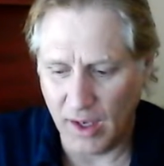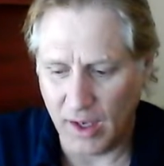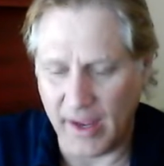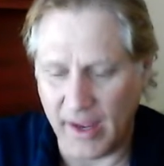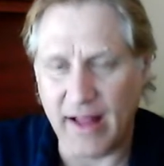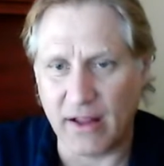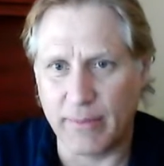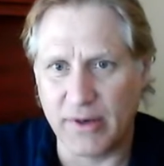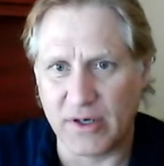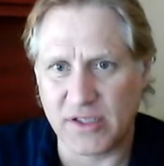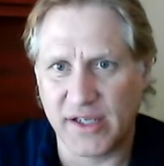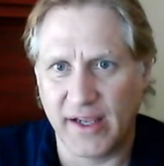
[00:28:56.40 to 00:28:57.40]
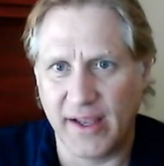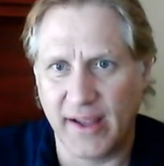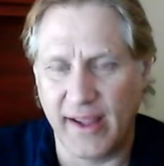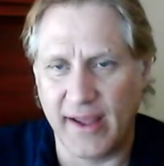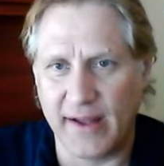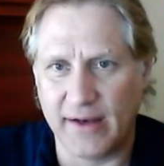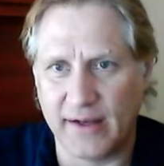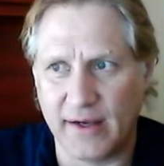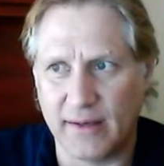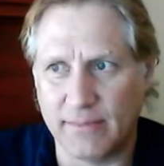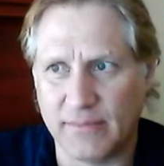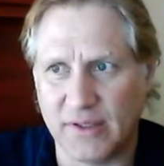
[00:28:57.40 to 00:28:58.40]
Alec Pierce. And
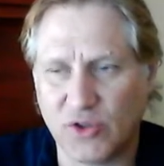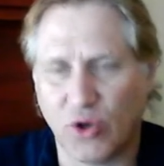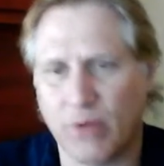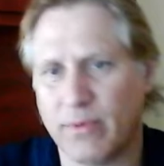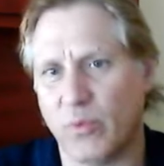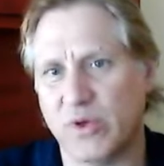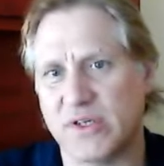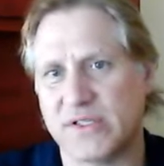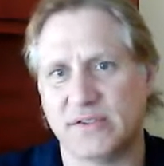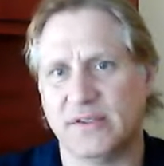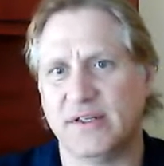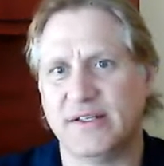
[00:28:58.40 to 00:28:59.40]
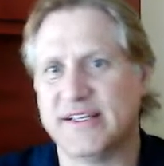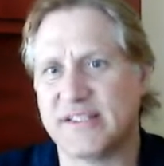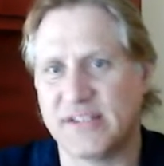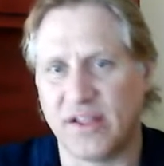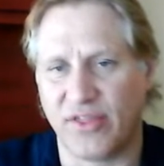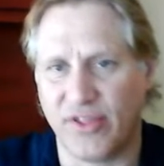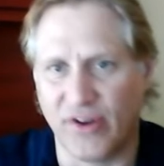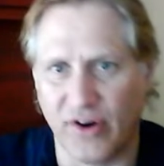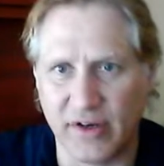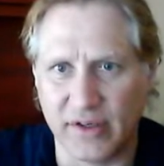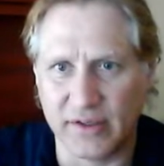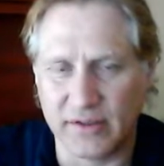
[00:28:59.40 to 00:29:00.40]
Tolbert was a distant
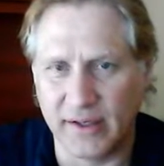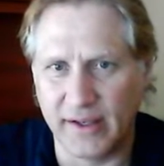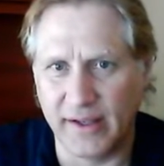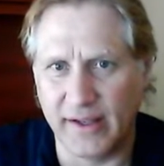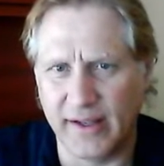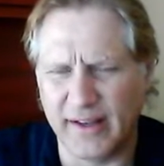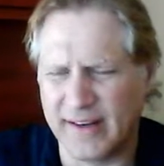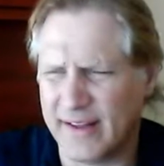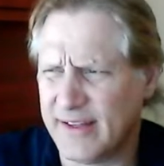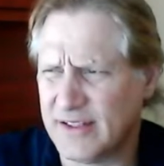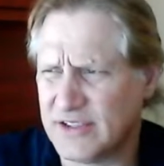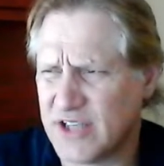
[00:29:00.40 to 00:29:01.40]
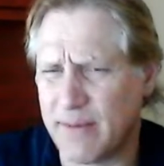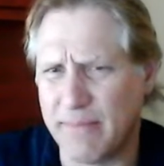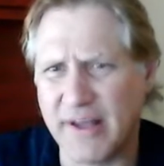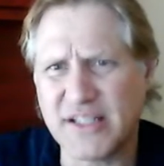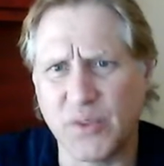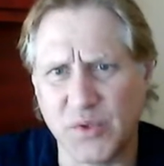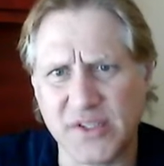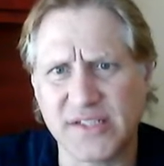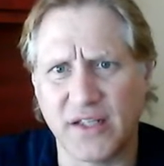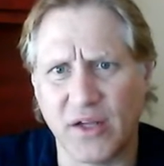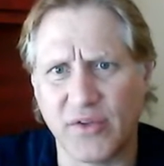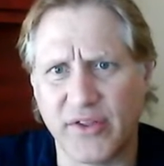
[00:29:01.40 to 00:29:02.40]
3rd, and I think John Mechie was
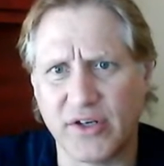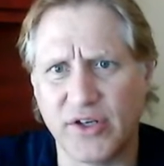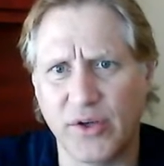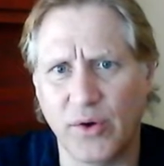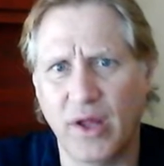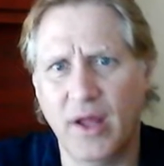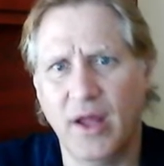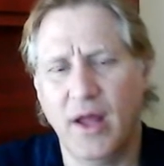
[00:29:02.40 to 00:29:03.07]
still out there too.